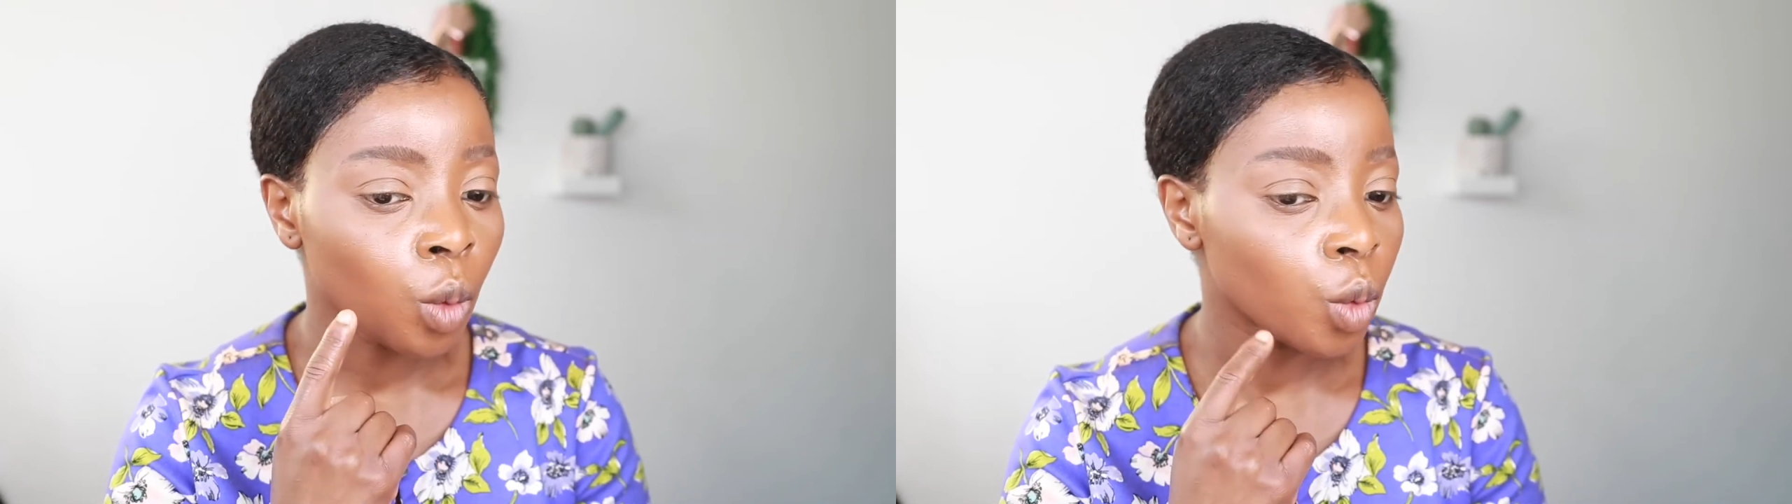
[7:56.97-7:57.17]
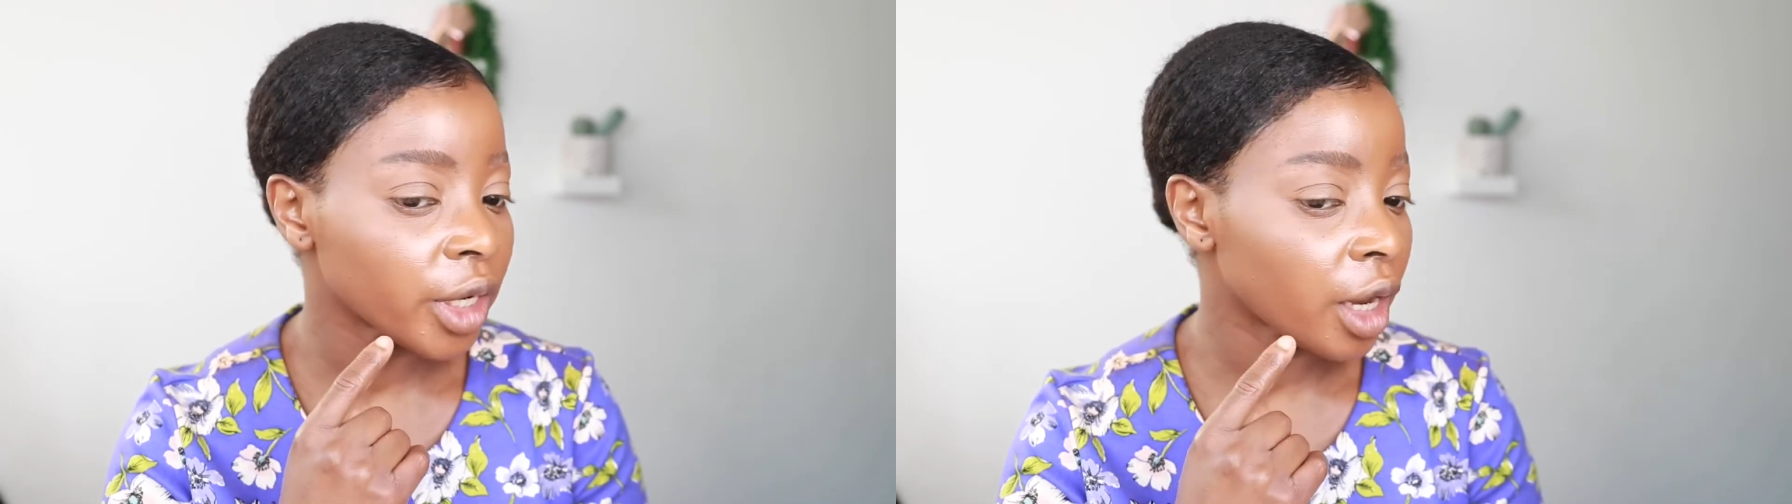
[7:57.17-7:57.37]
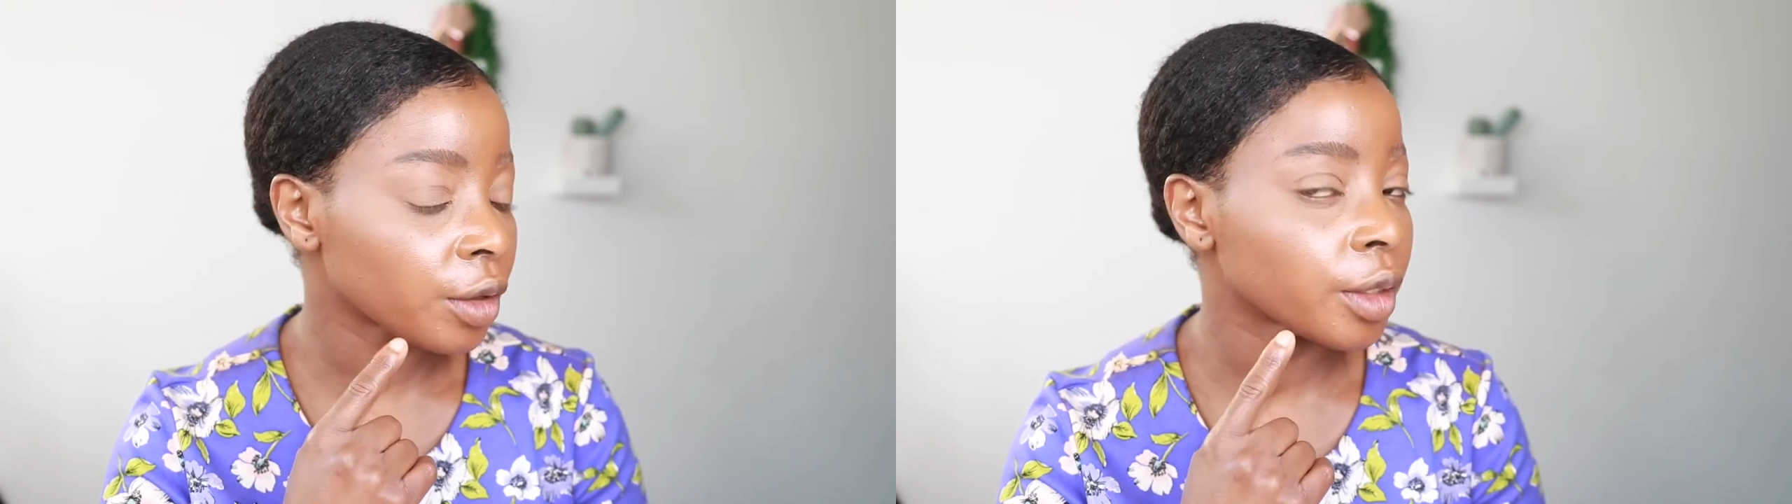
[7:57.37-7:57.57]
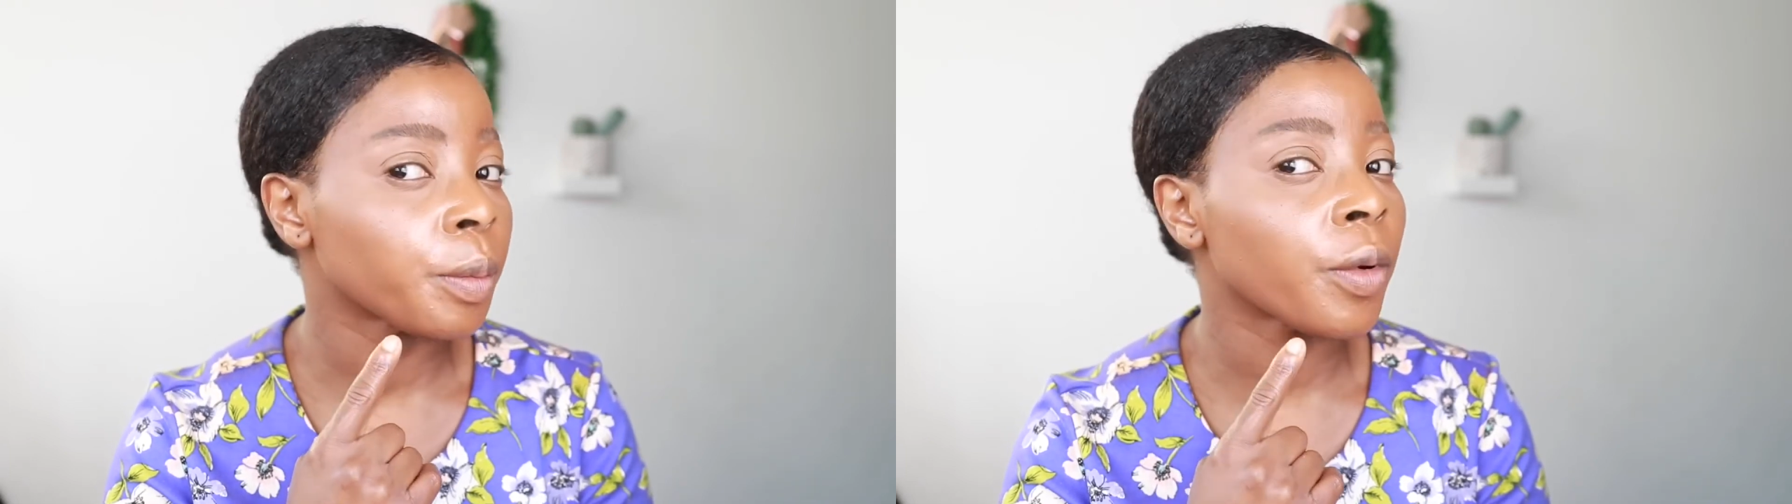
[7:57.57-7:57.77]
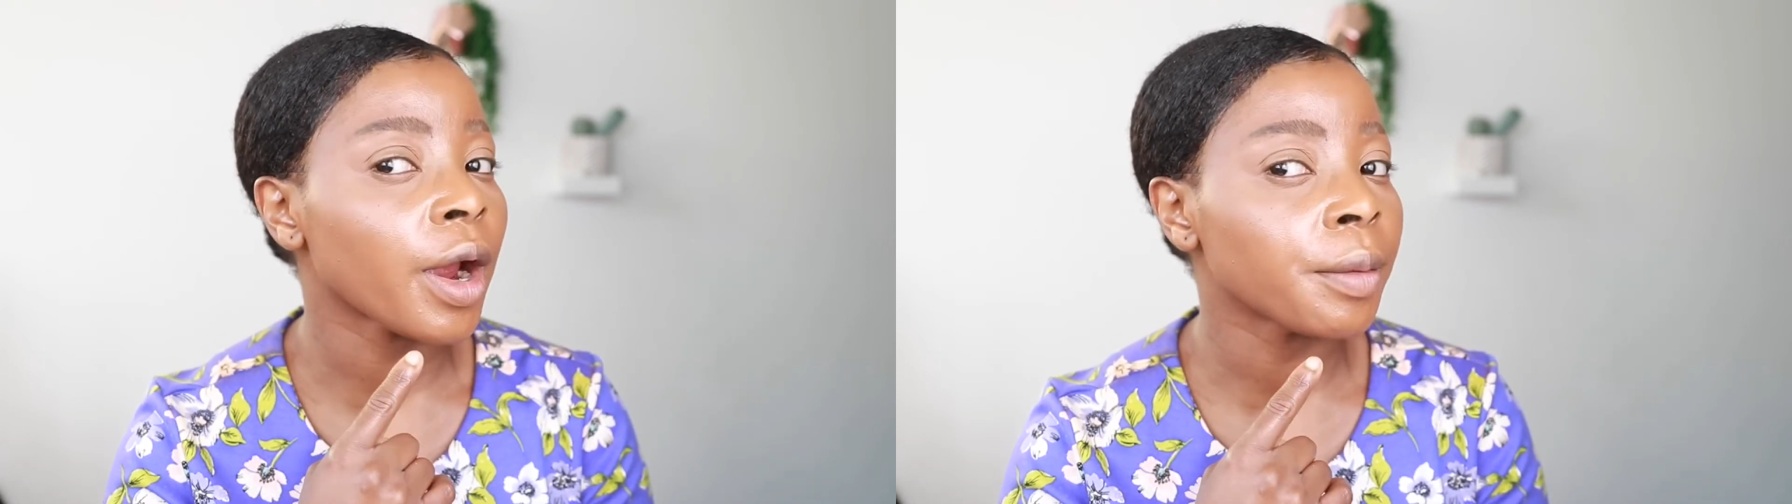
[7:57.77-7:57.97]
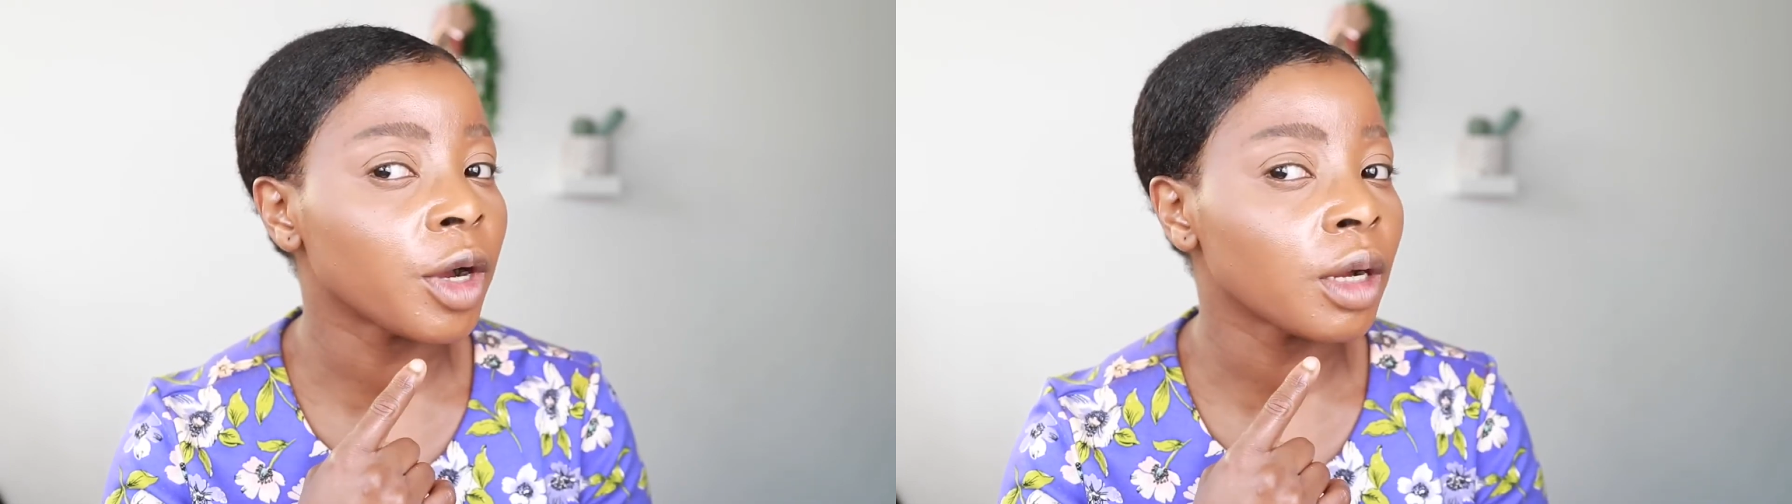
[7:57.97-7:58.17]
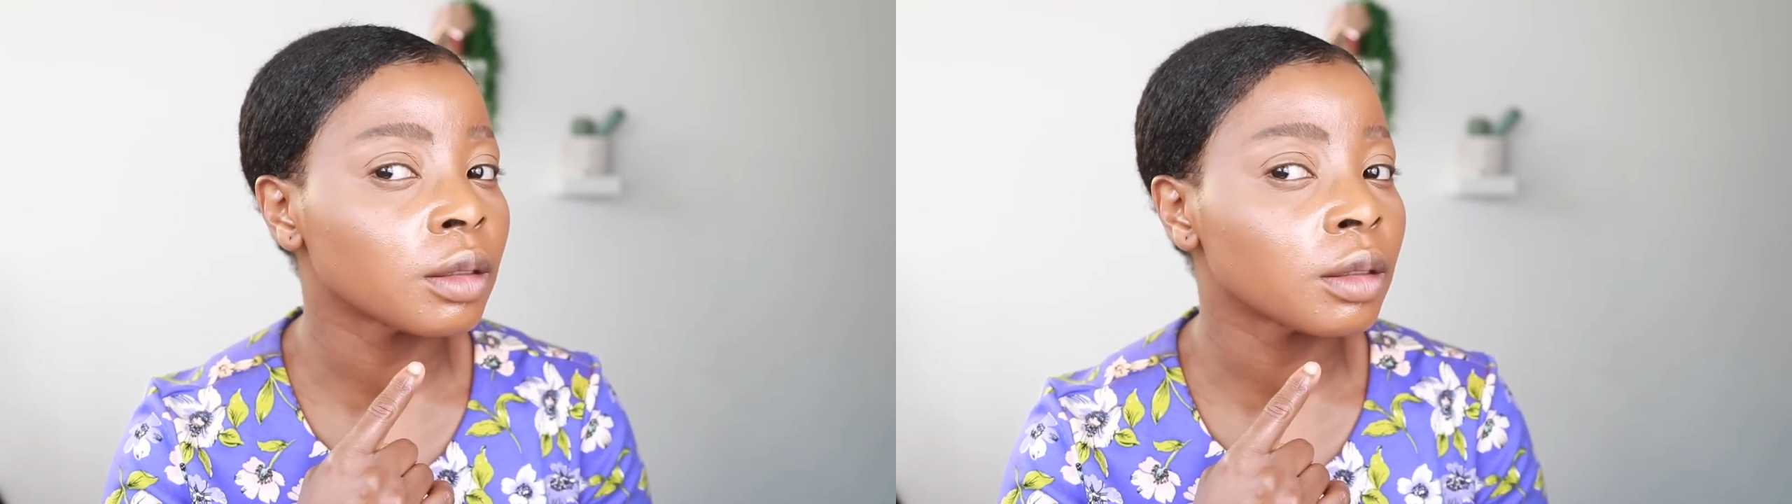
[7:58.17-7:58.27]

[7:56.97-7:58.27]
without the primer,